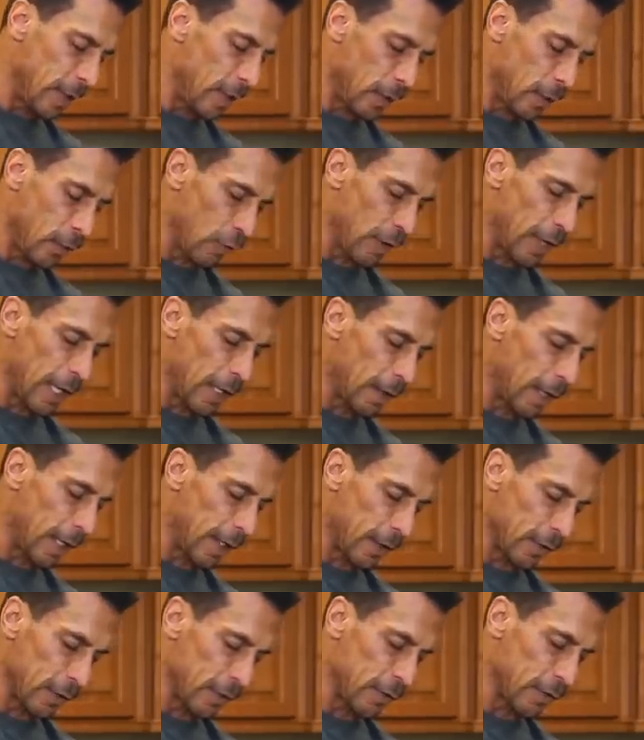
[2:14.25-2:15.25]
gonna create
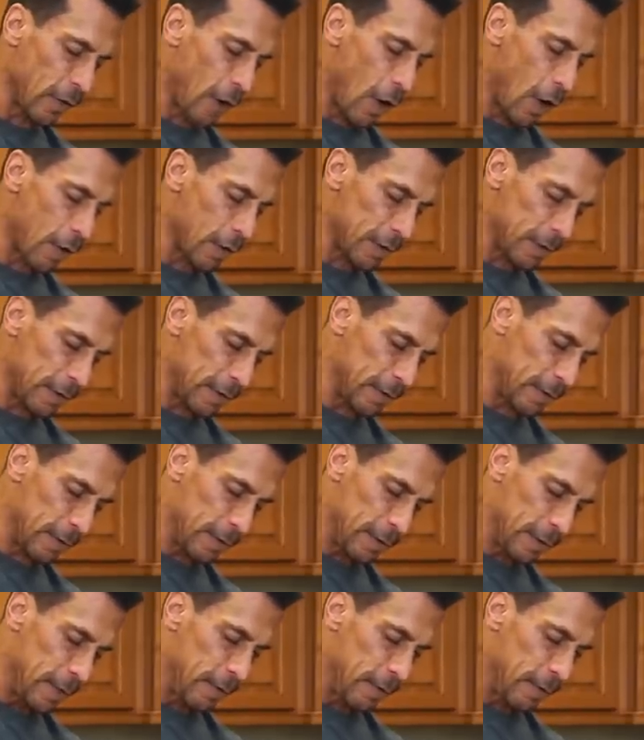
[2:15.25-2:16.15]
like your sauce.